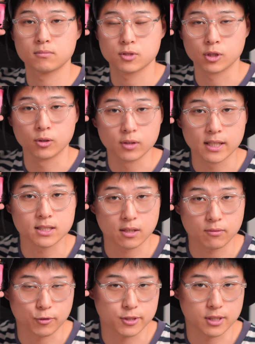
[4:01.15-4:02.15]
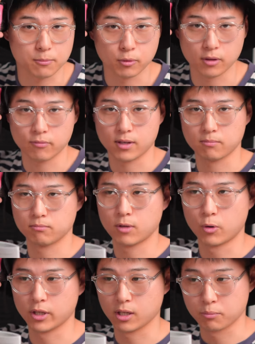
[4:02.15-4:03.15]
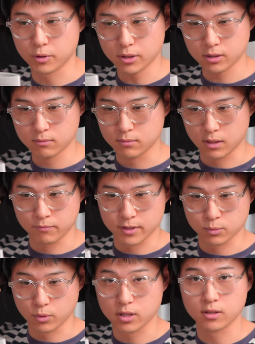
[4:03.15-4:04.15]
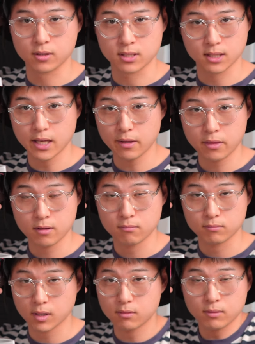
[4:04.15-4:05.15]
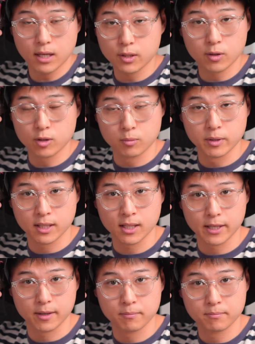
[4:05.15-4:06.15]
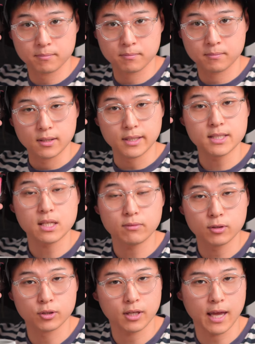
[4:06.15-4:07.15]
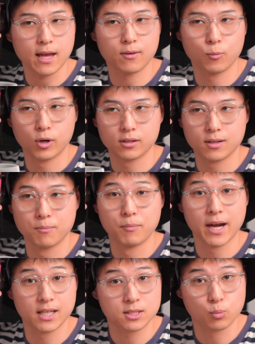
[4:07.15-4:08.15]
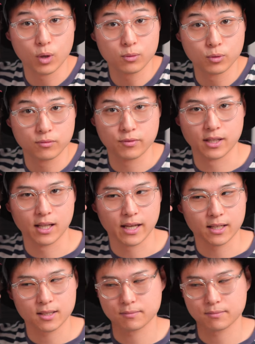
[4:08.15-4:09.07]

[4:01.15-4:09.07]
So let's say for example if I'm holding a book, if it's within this length, then I know it'll be clear. Let's have a look at what a minus 1 would feel like.